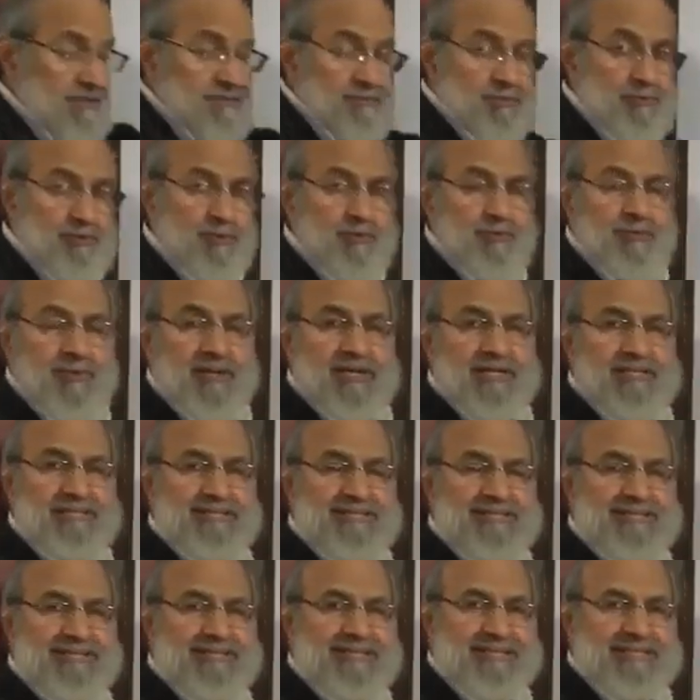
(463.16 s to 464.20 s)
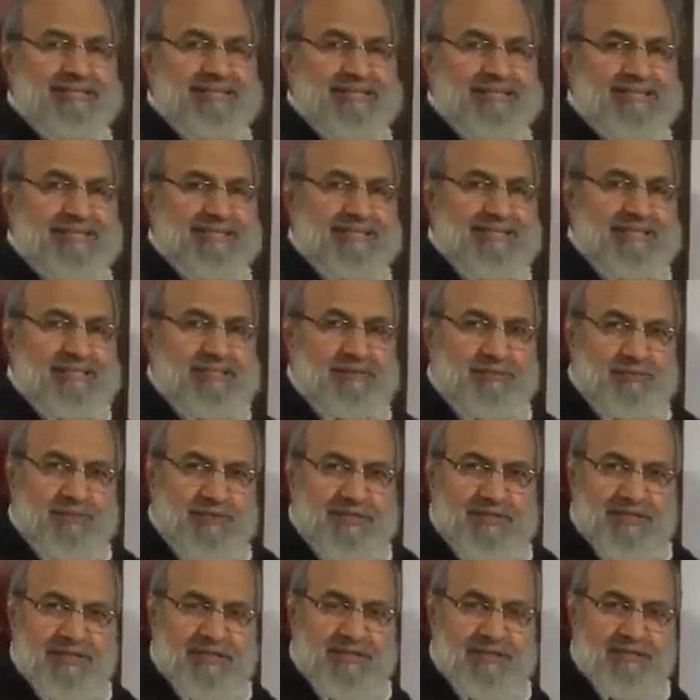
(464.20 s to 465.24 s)
verb took place in this
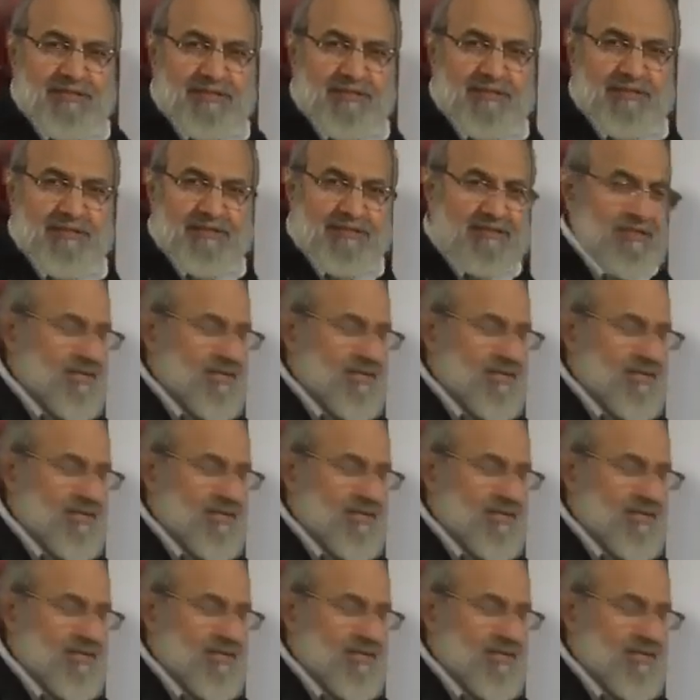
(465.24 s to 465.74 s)
particular